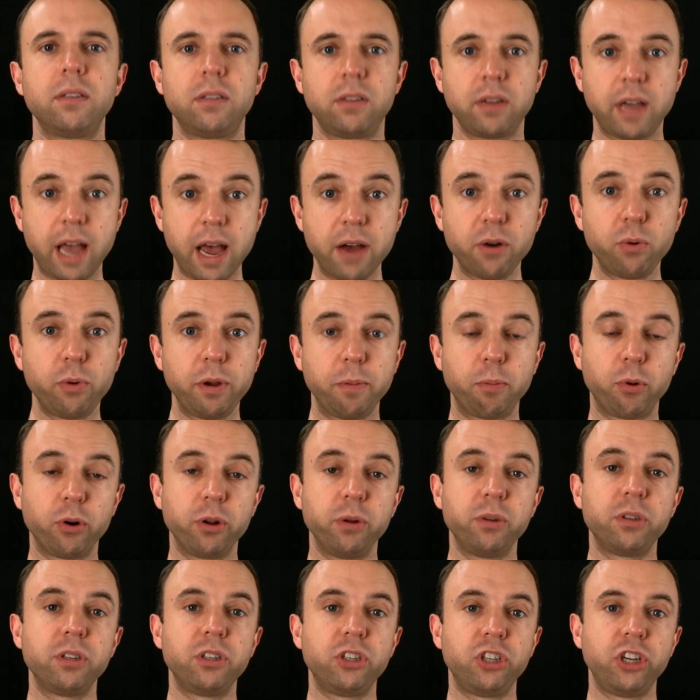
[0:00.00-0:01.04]
So how do we
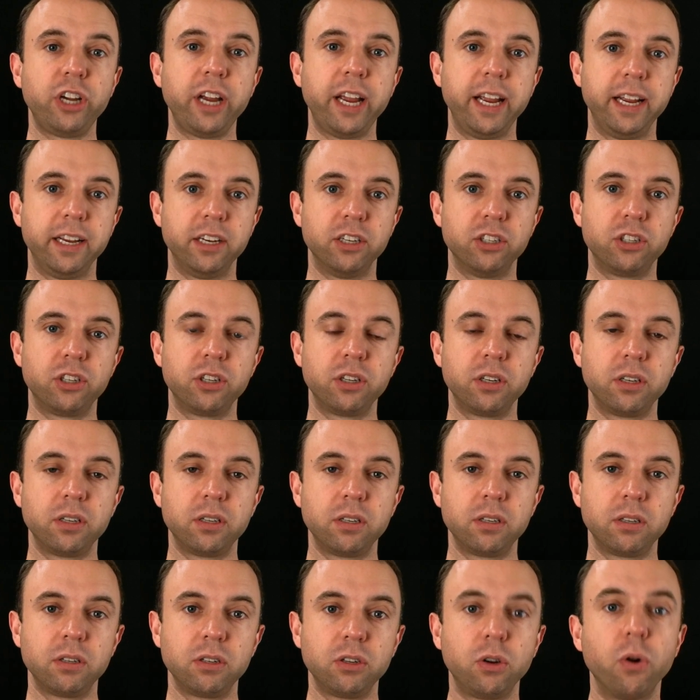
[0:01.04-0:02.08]
produce a change,
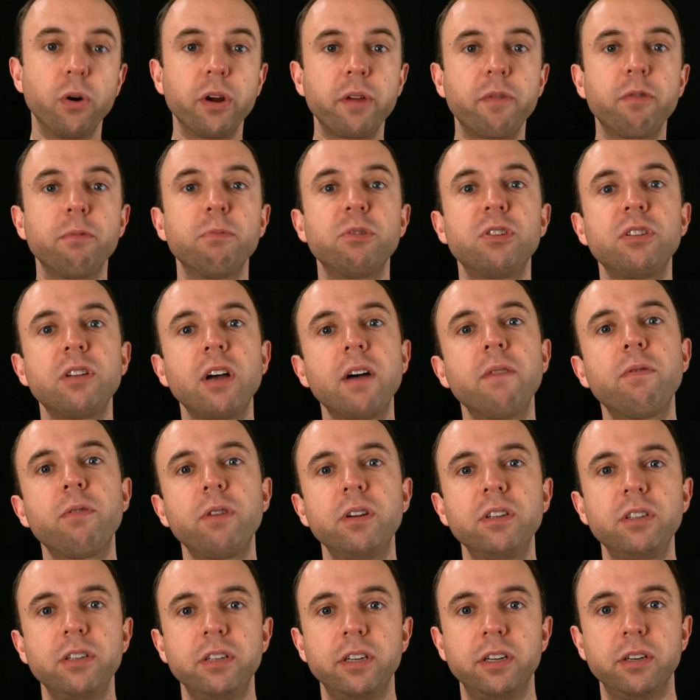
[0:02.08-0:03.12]
going from
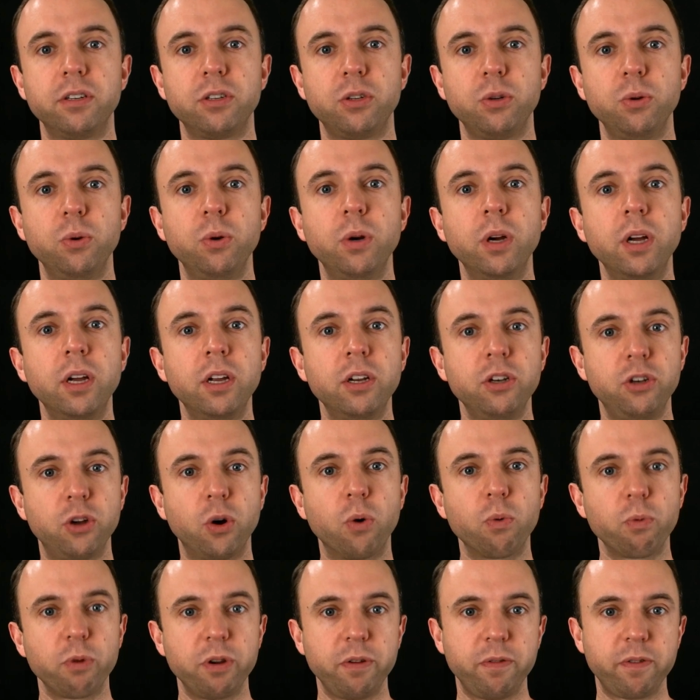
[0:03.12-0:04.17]
software engineers who
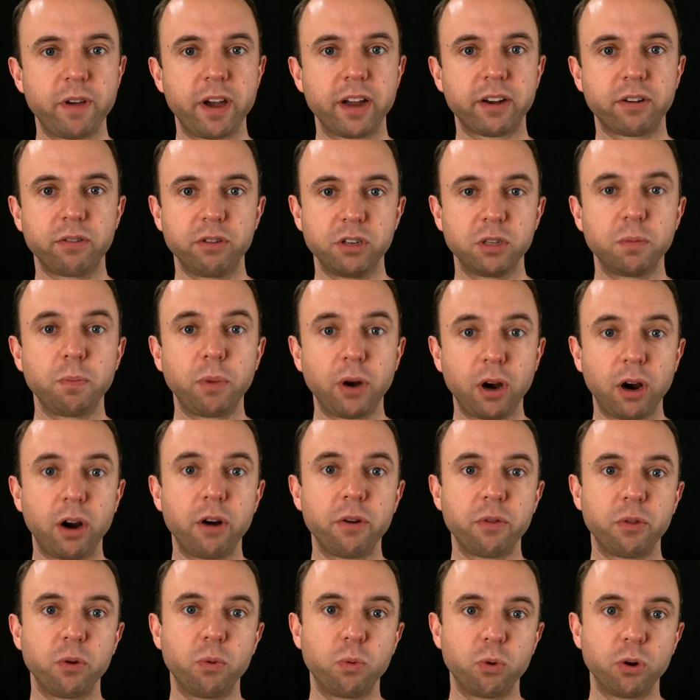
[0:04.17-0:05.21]
don't refactor as
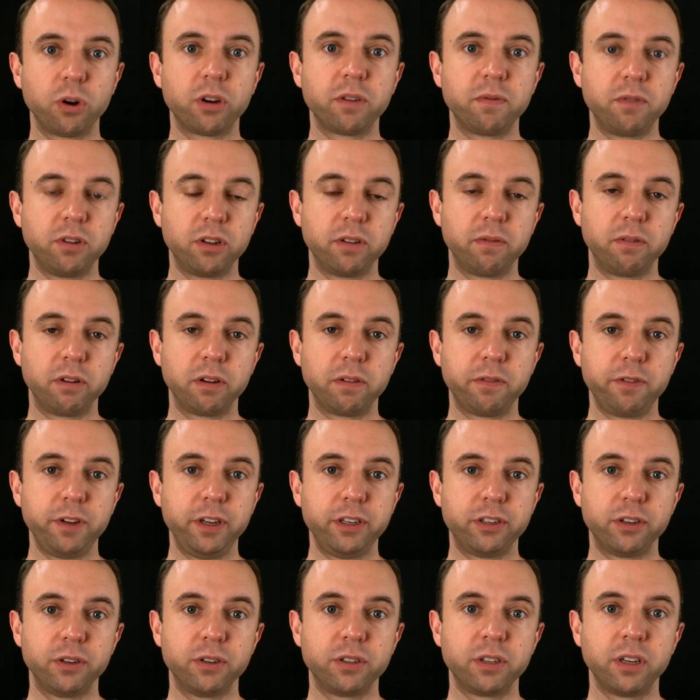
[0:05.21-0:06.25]
part of the work of delivering
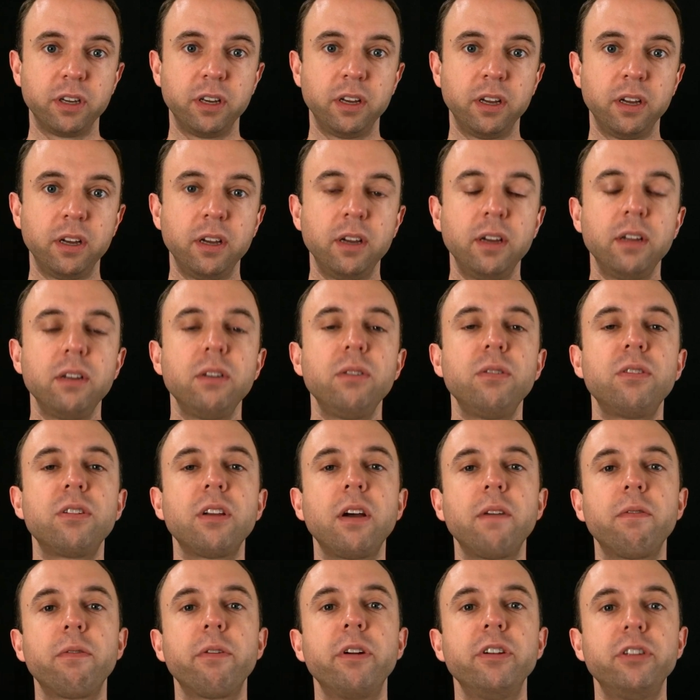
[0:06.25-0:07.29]
features to
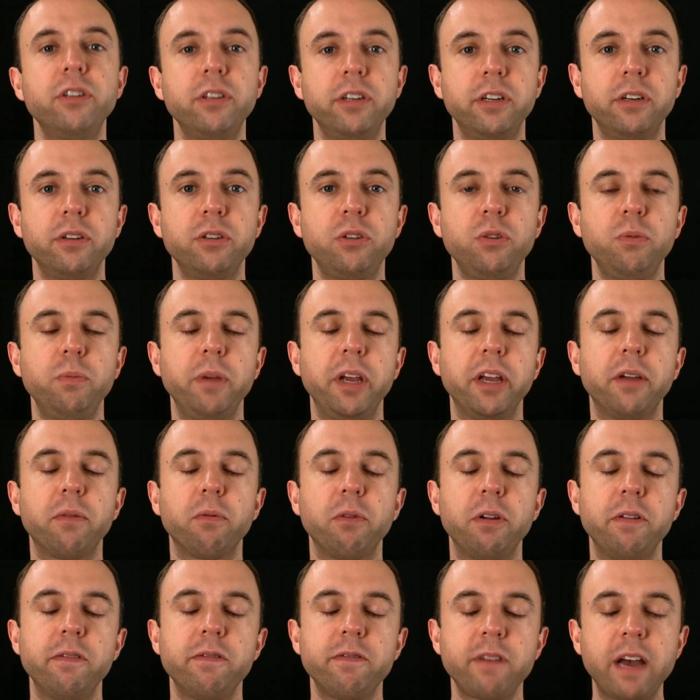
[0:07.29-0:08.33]
software engineers who make
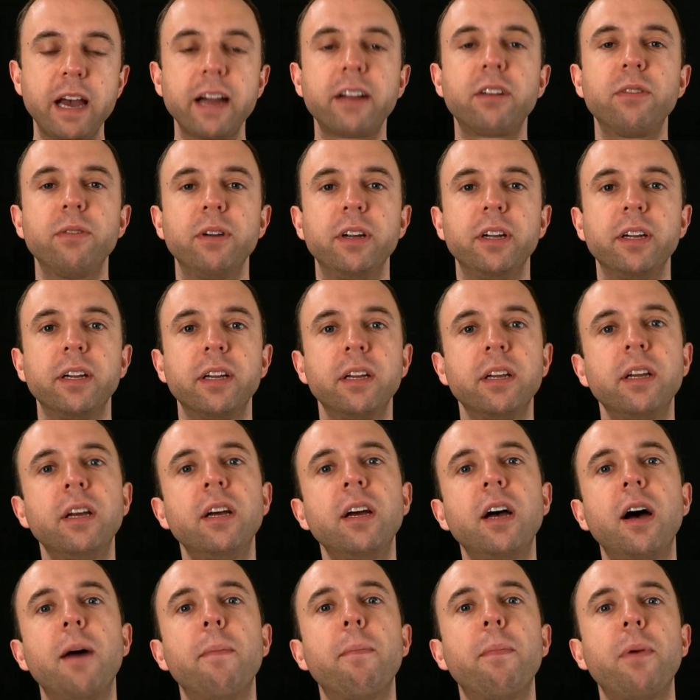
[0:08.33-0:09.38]
refactoring
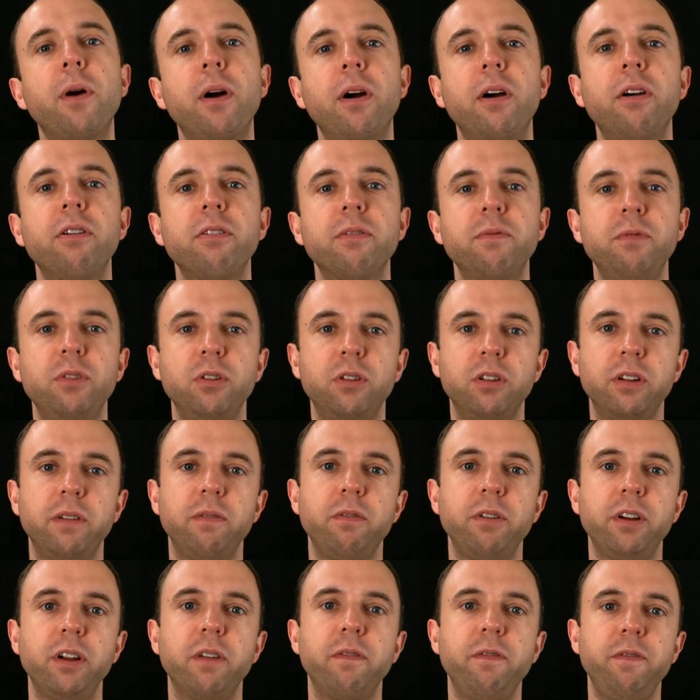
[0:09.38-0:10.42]
a part of
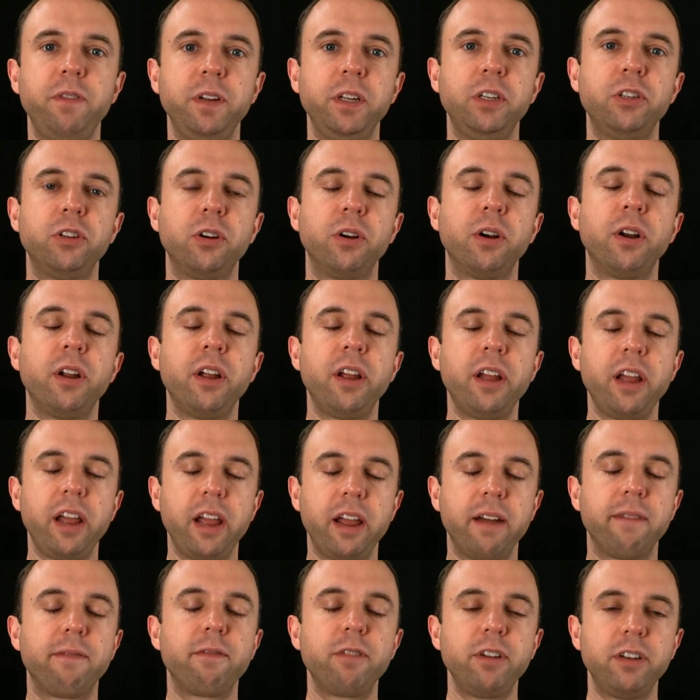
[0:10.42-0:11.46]
delivering a feature
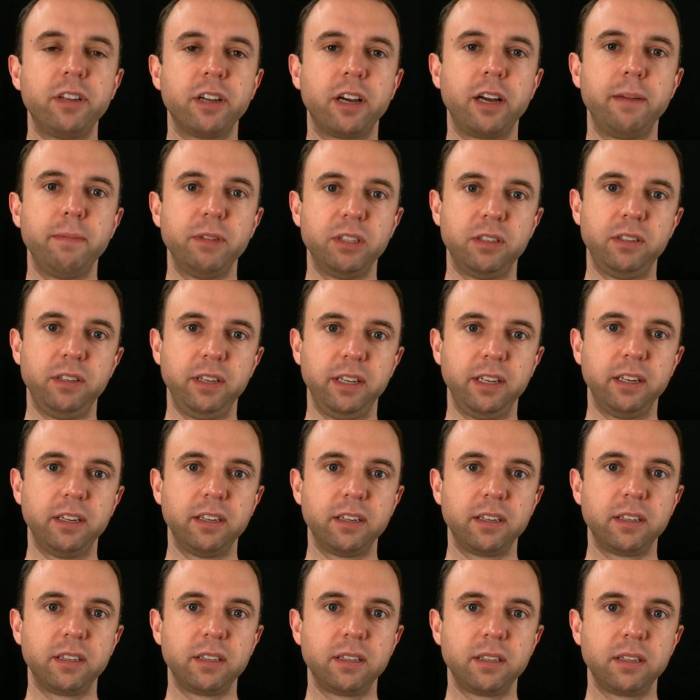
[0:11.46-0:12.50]
every time it's
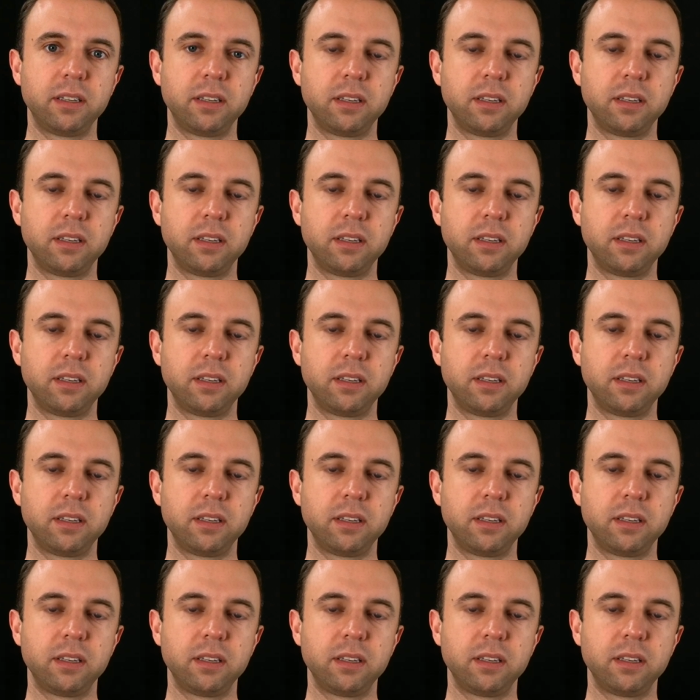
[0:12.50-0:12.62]
needed?